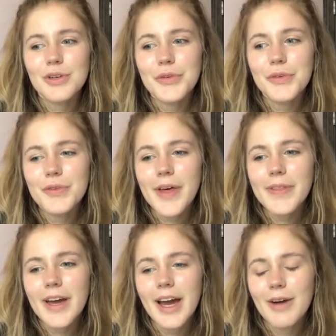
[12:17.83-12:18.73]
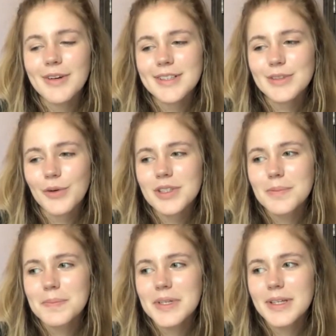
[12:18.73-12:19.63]
so if you thought that I was
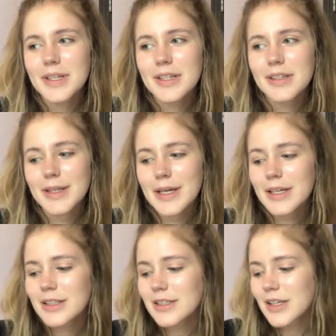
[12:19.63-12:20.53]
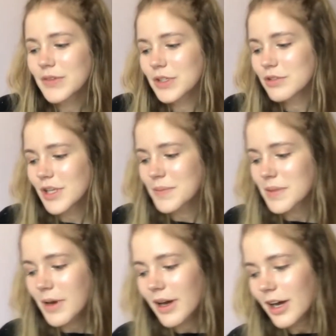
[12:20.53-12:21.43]
going to be like giving you
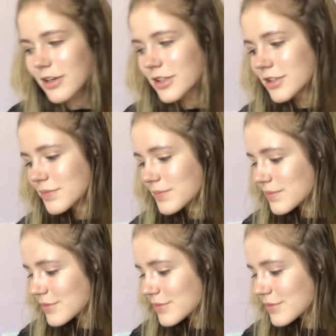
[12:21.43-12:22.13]
tips about how to